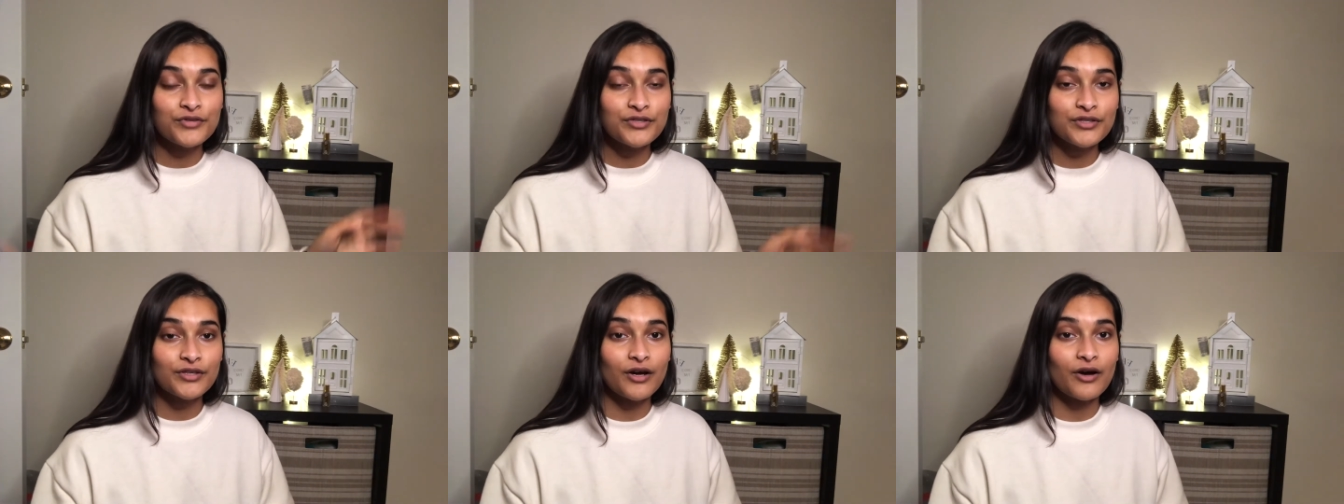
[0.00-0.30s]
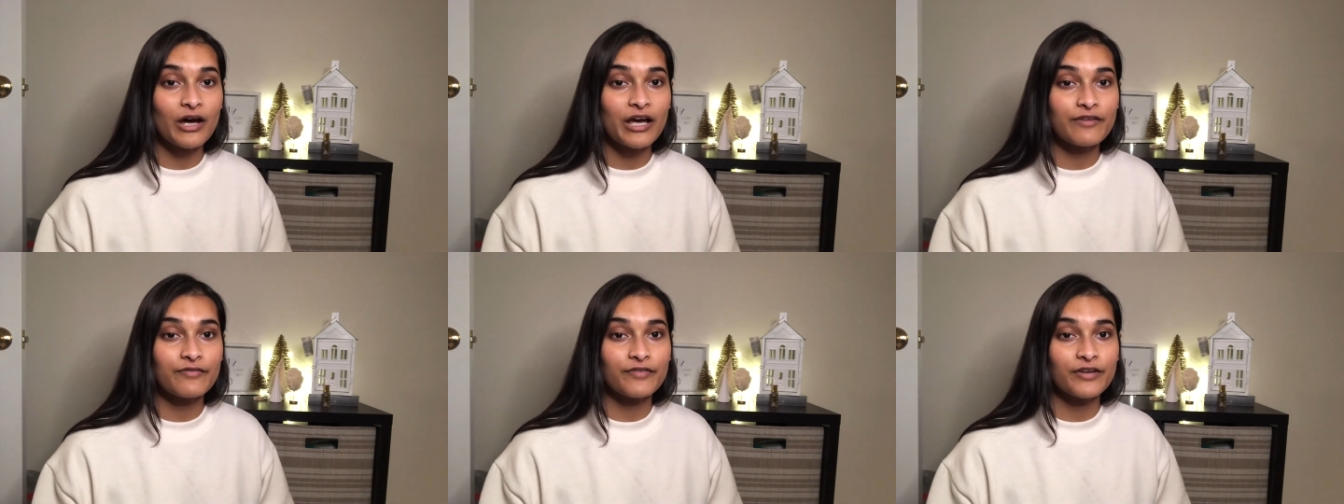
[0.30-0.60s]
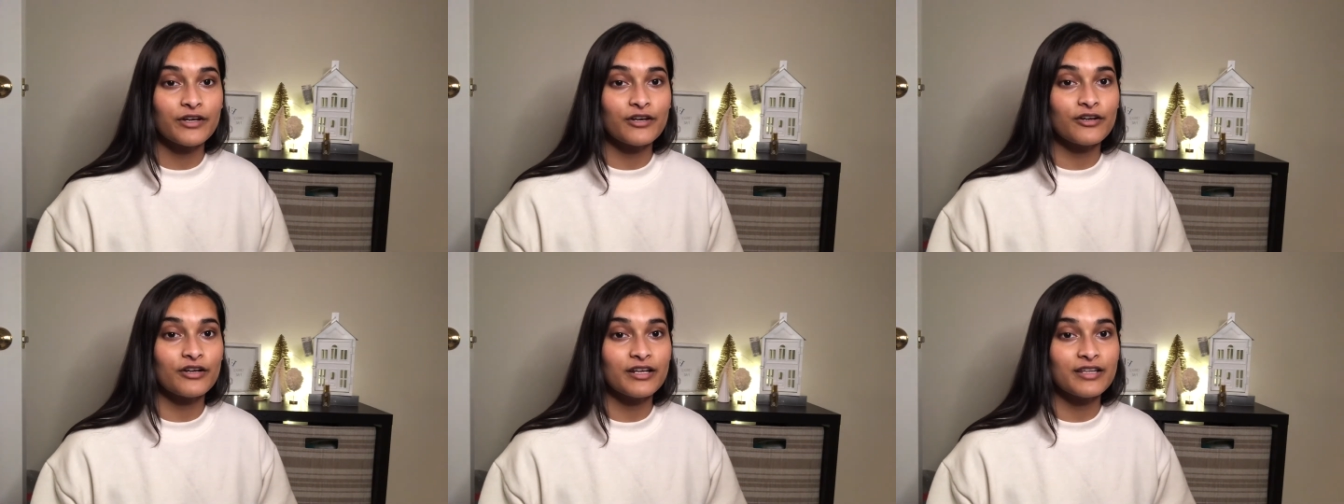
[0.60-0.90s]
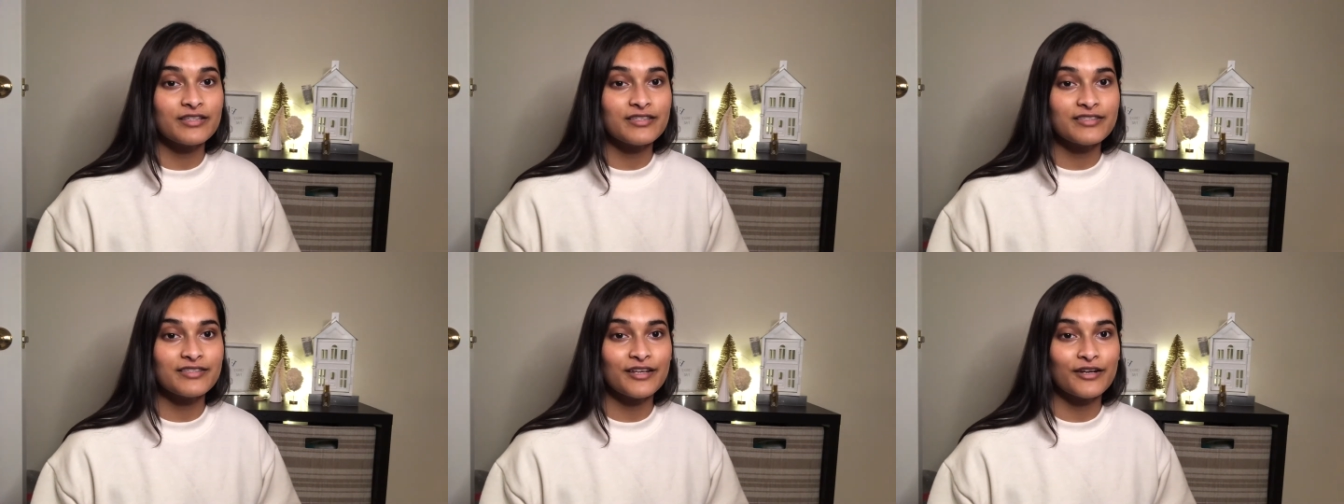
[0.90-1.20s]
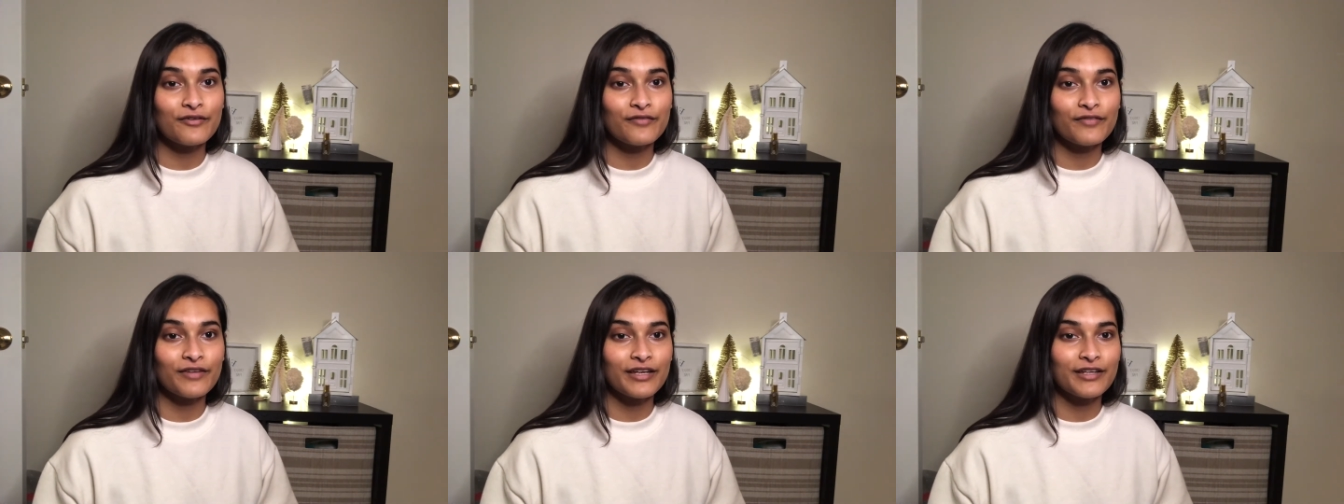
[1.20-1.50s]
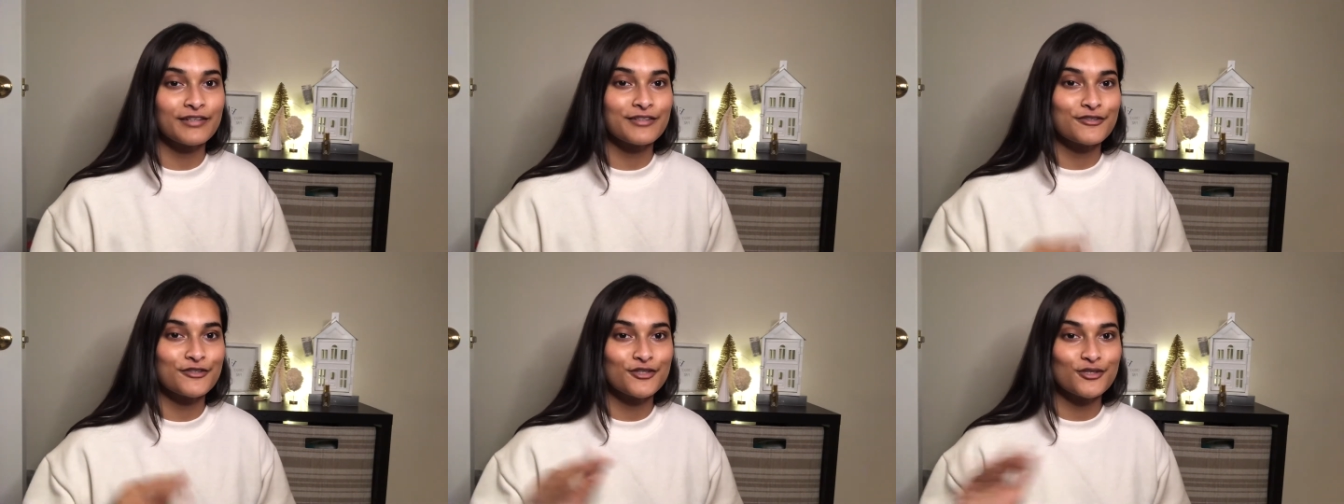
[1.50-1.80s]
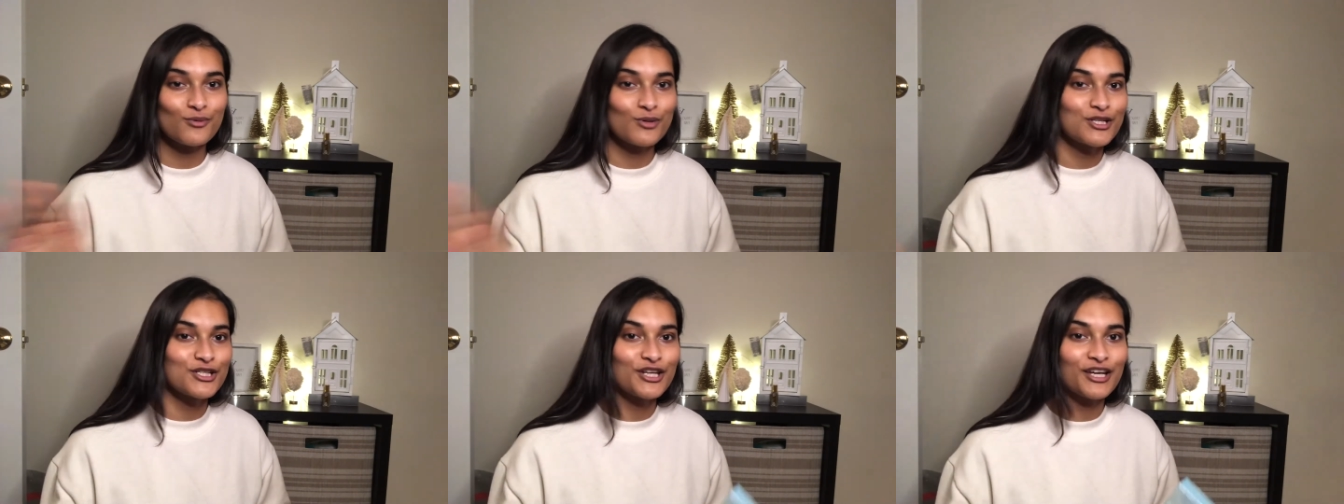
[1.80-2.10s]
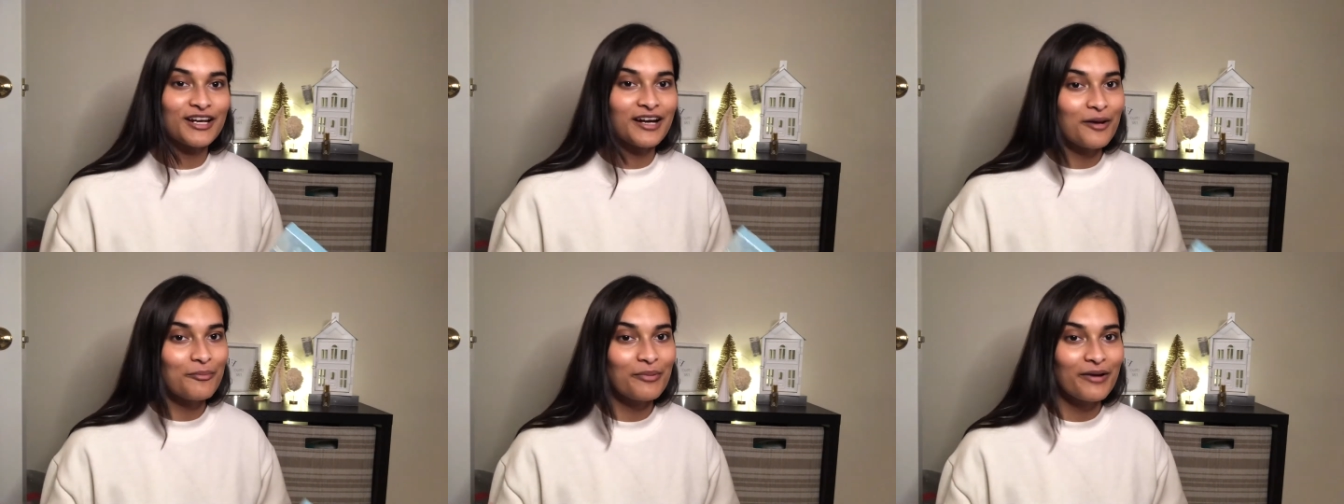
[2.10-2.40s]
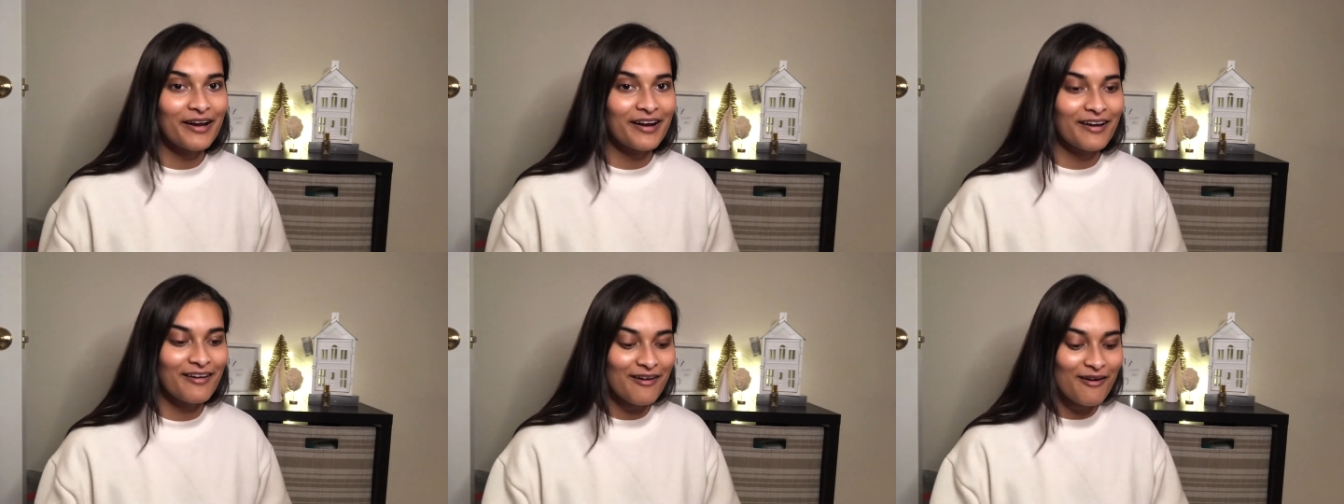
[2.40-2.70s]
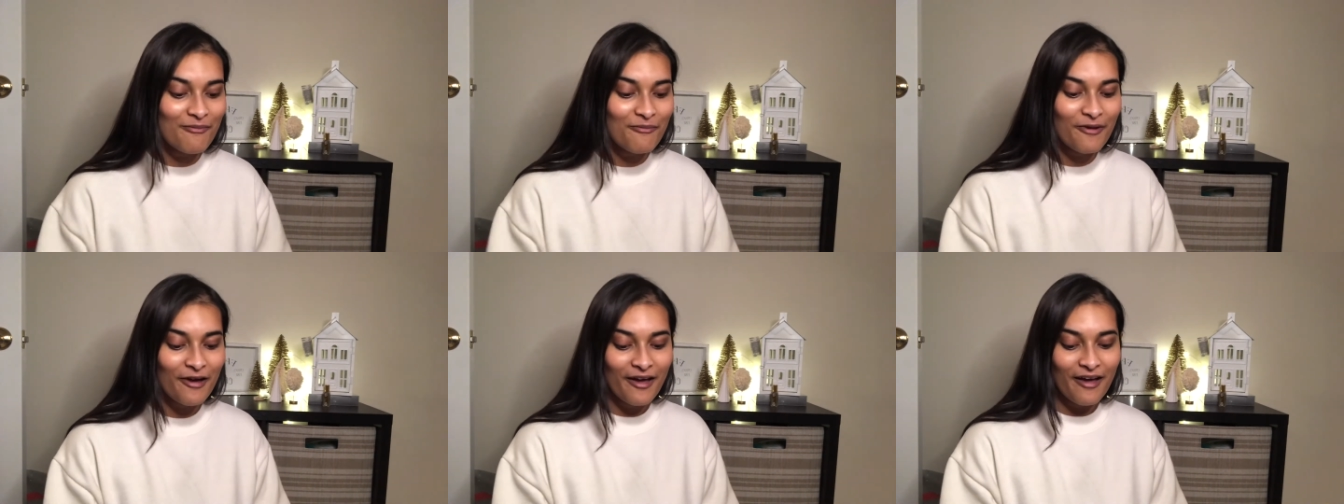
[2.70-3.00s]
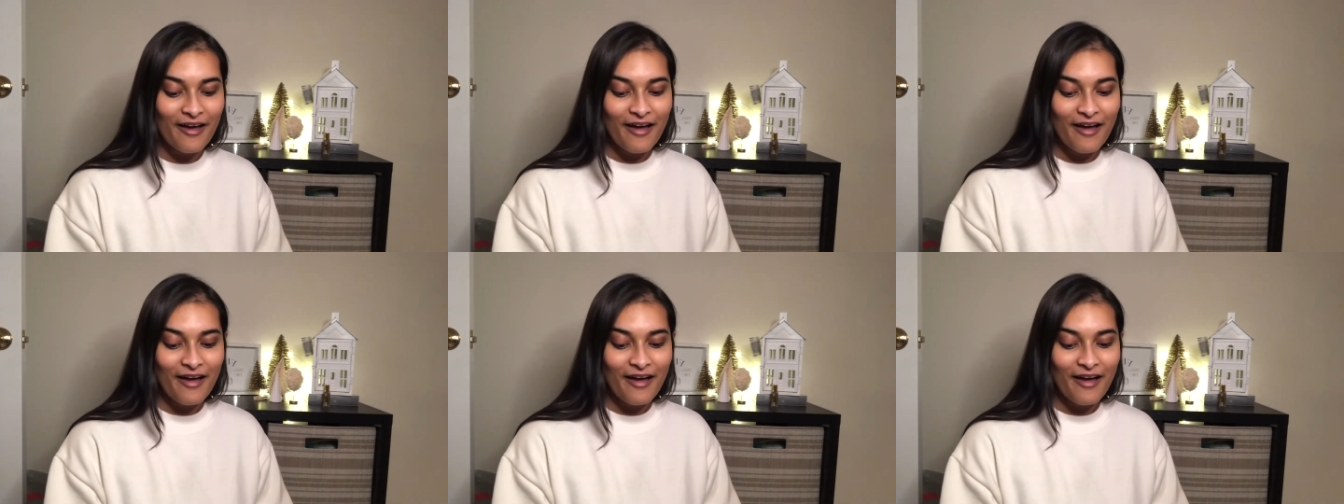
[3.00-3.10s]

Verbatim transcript: So I figured instead of like switching it up on him,